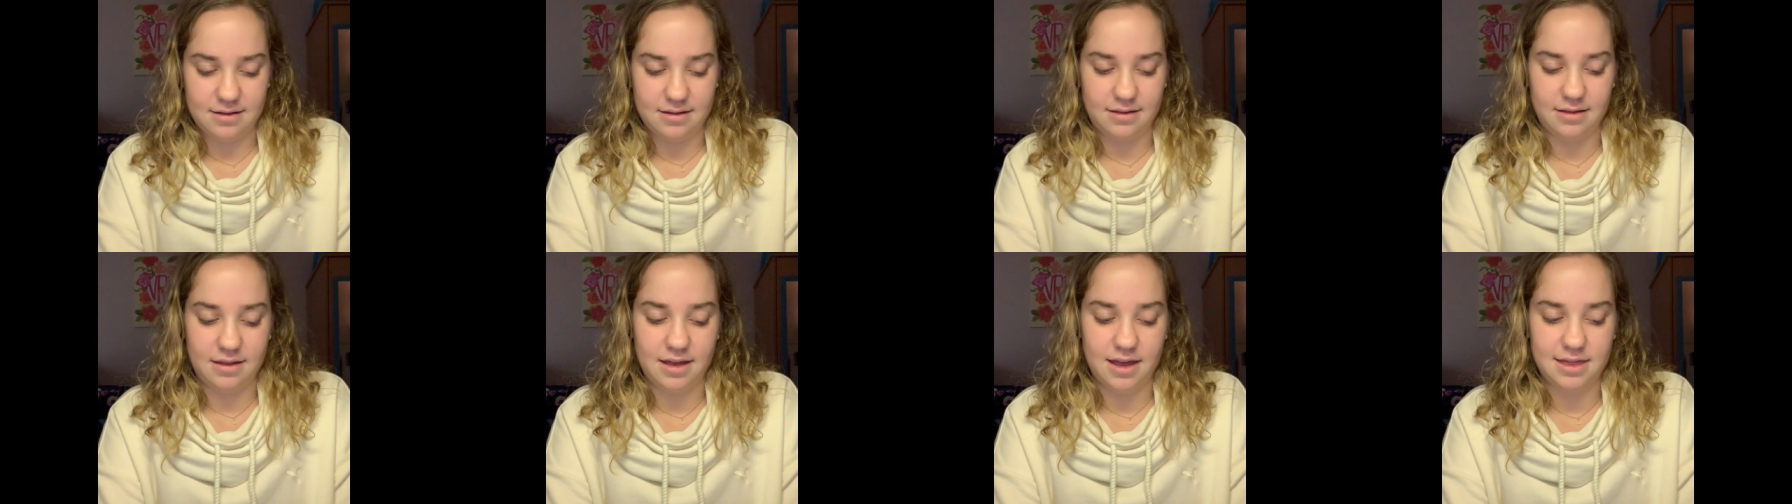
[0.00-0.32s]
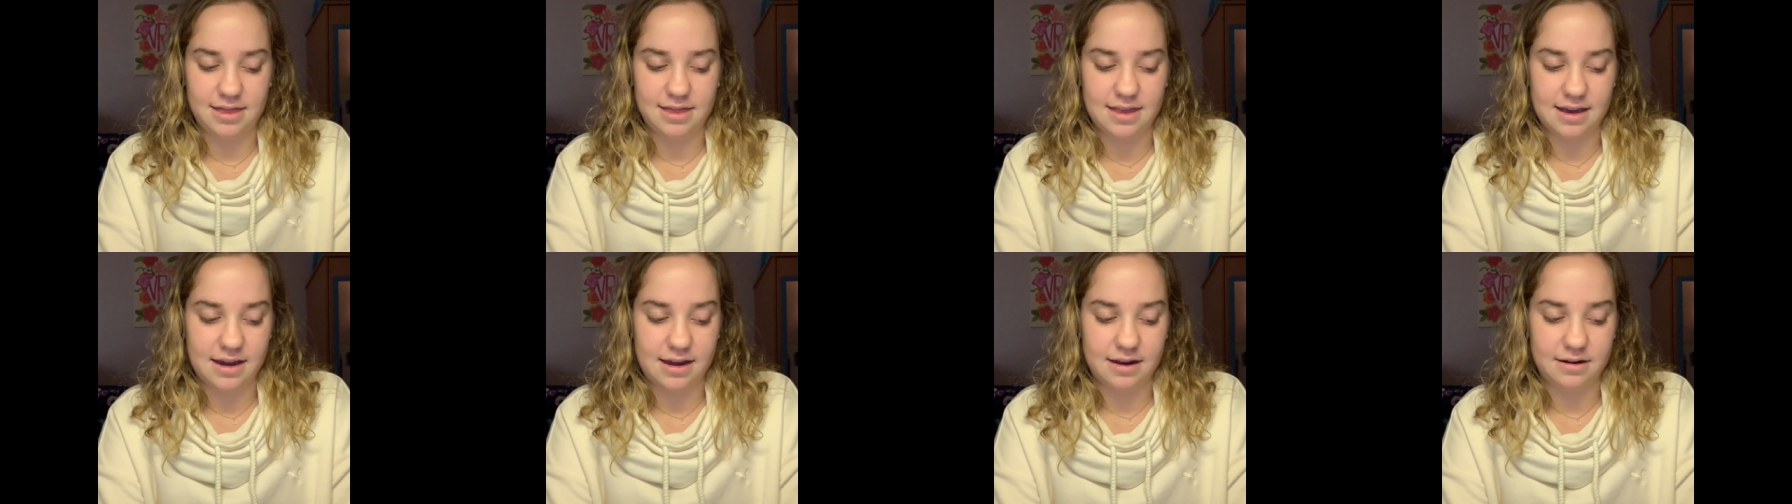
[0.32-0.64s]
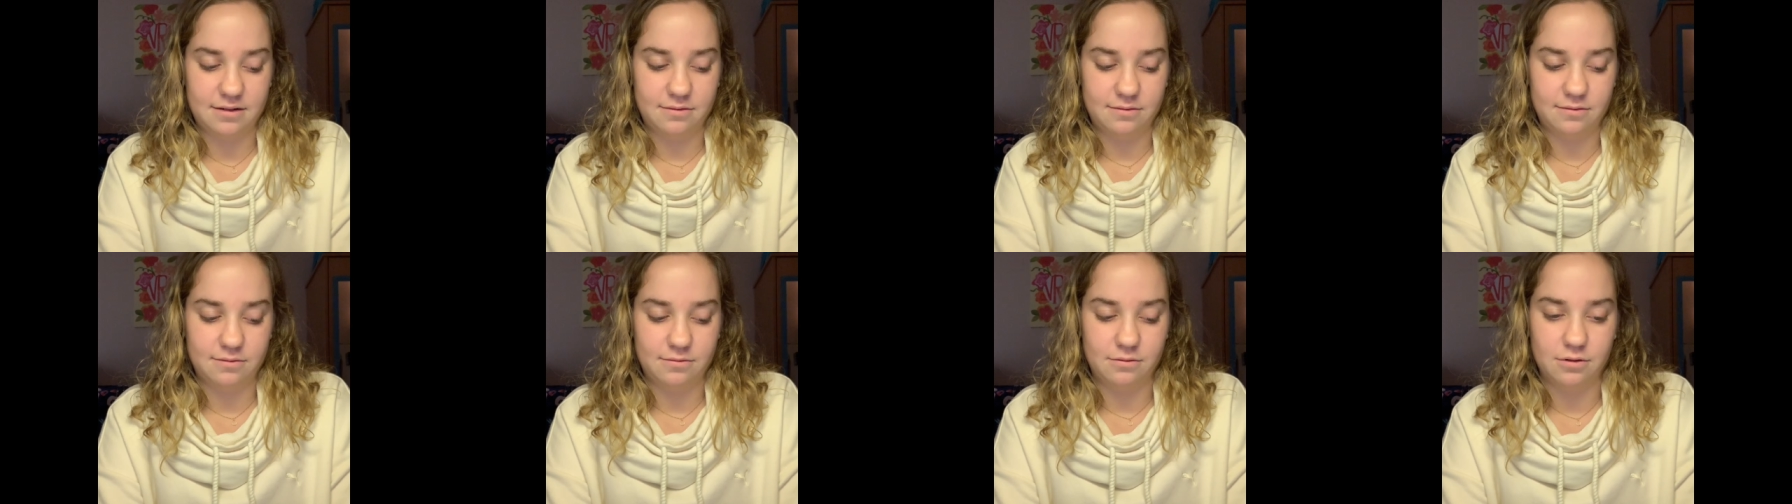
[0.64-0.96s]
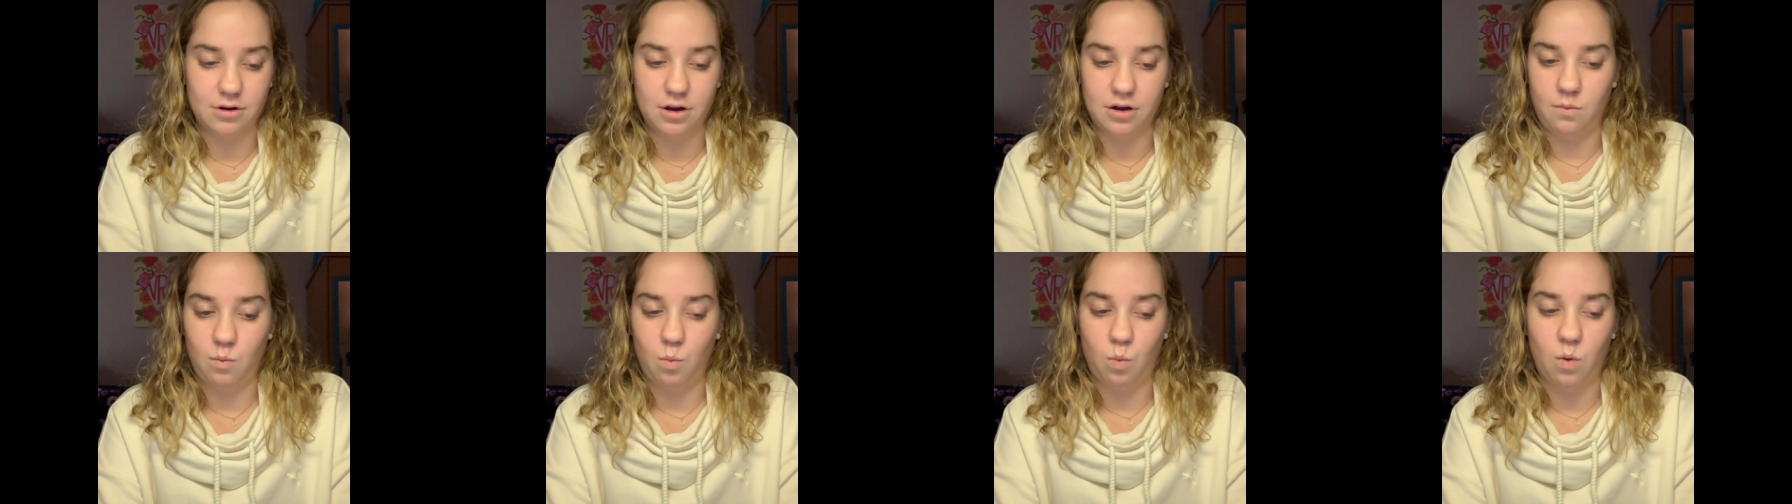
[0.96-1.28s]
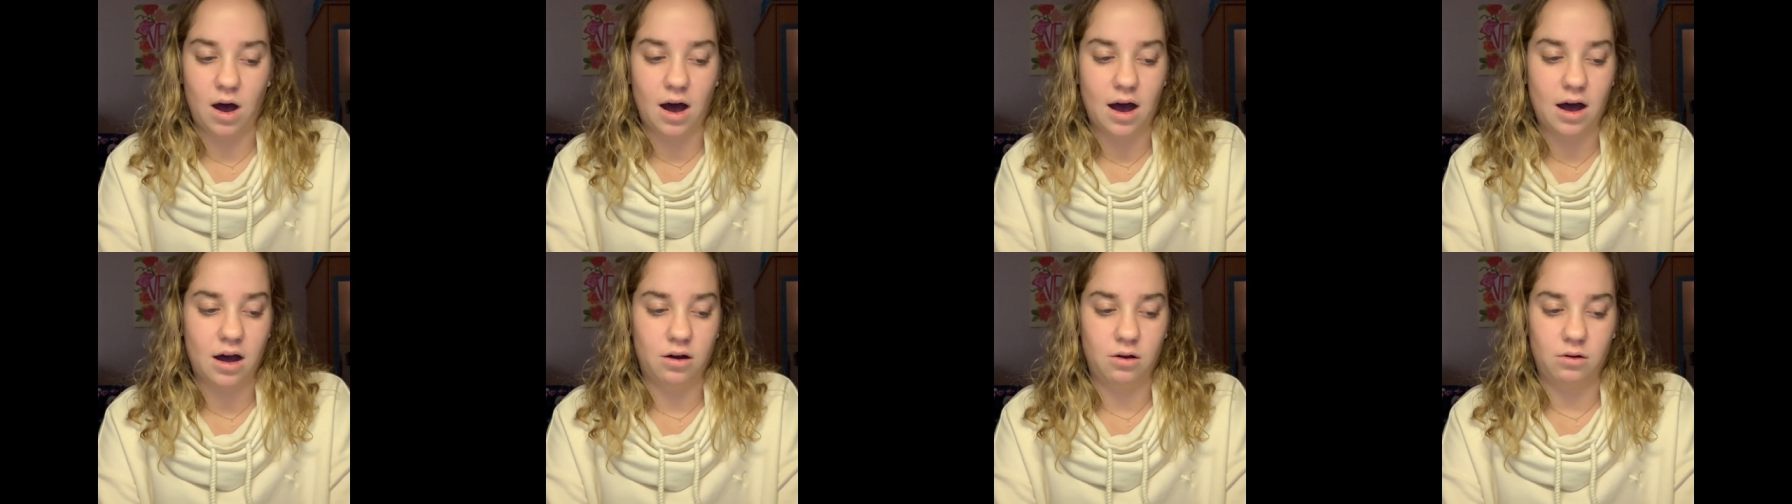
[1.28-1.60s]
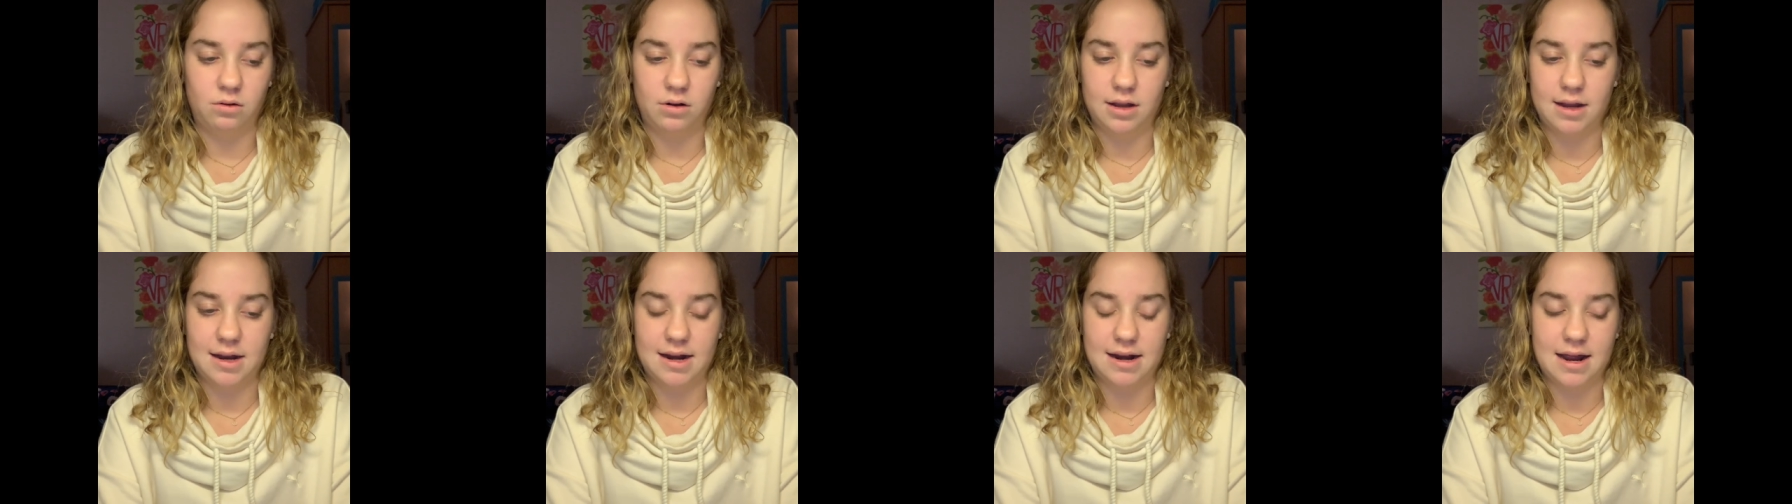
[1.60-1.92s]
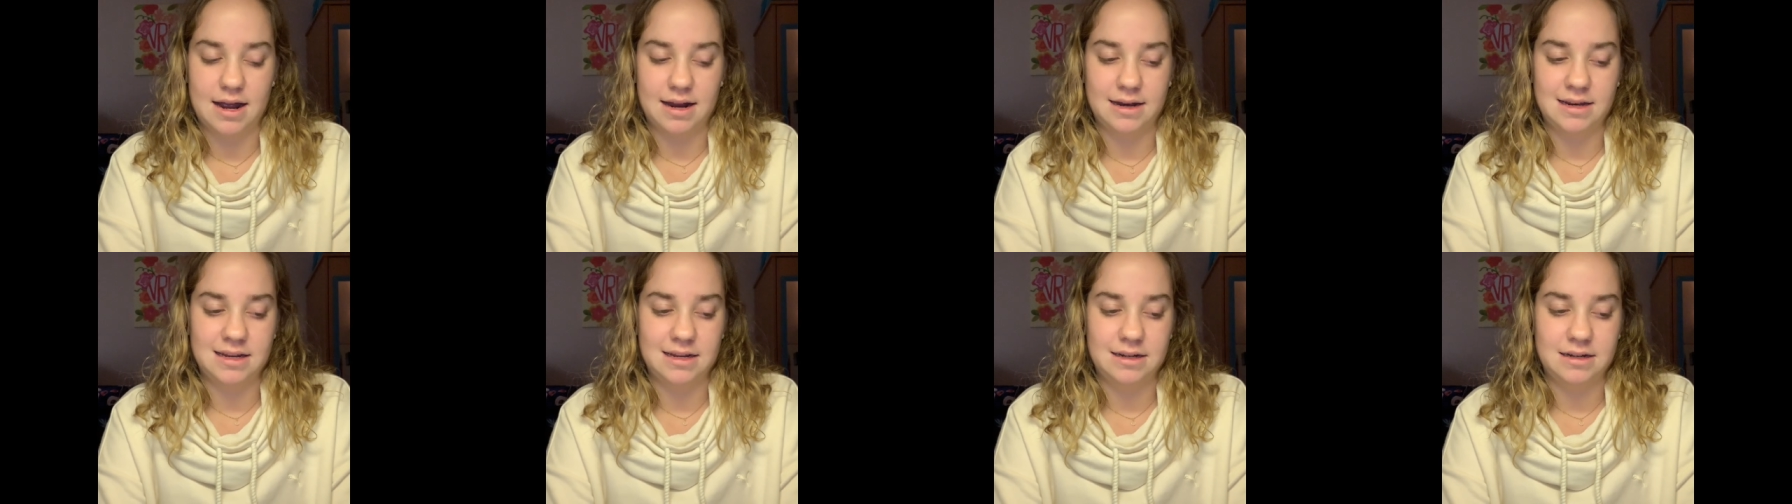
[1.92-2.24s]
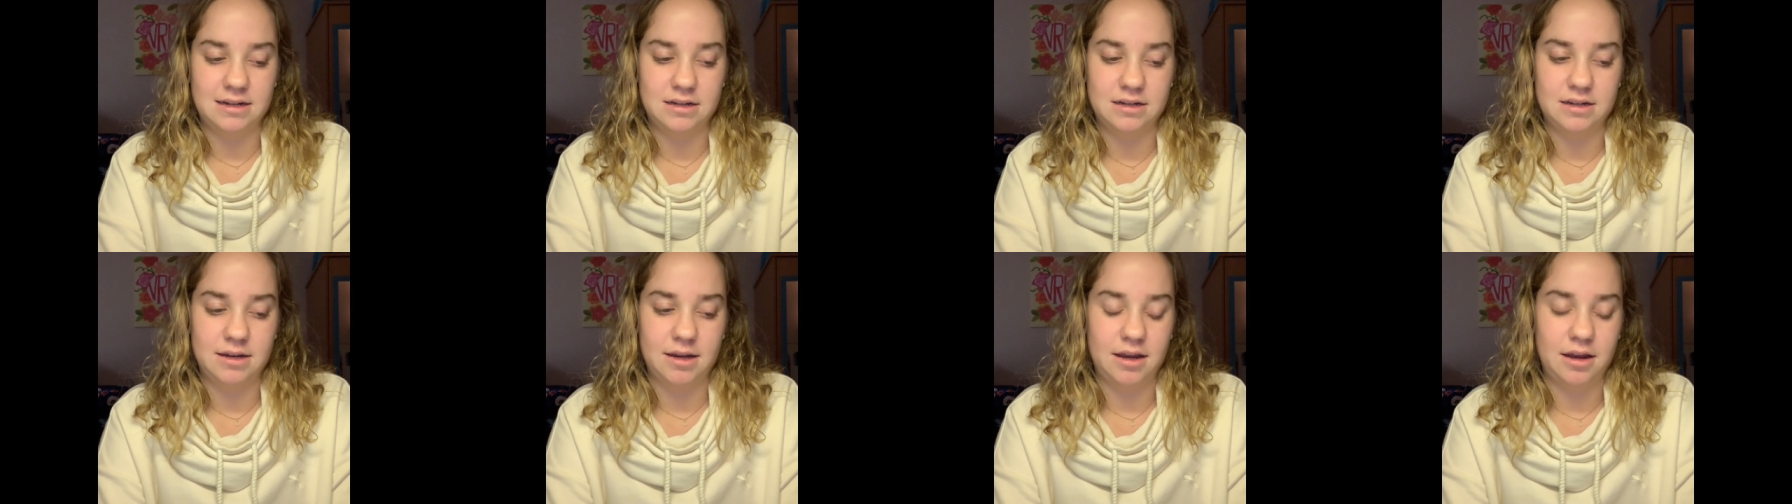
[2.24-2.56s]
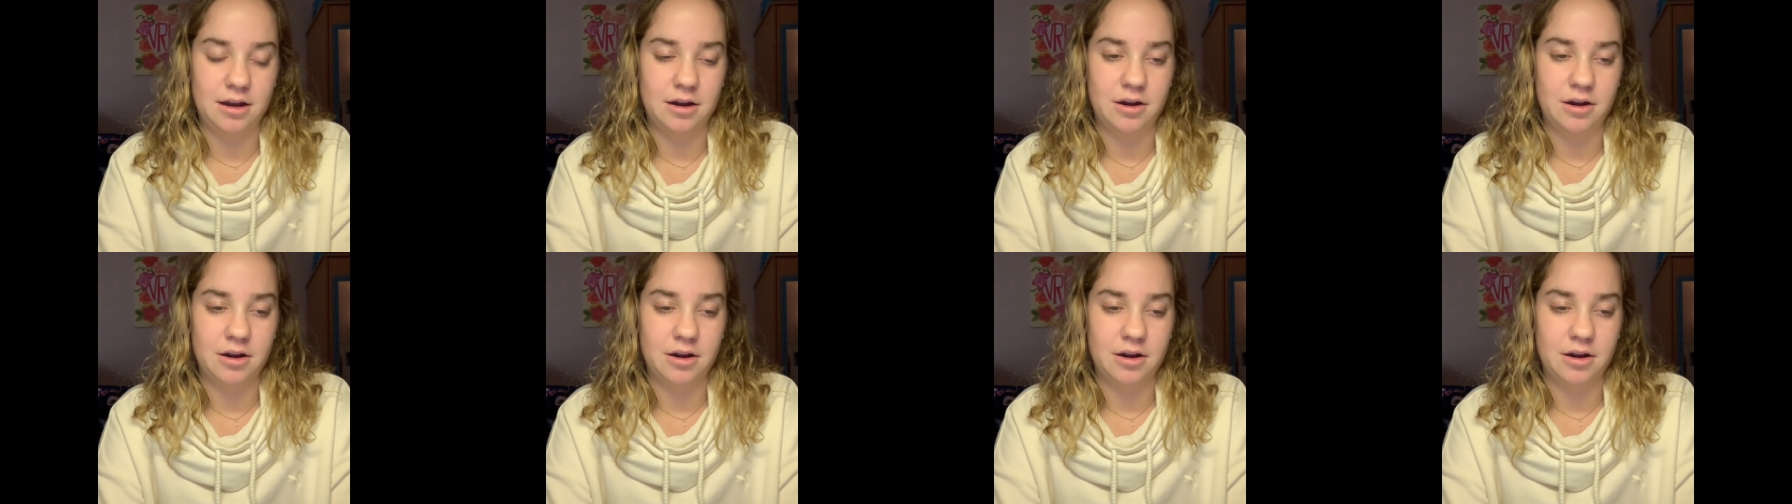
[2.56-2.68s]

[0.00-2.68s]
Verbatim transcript: let that run wild and I didn't,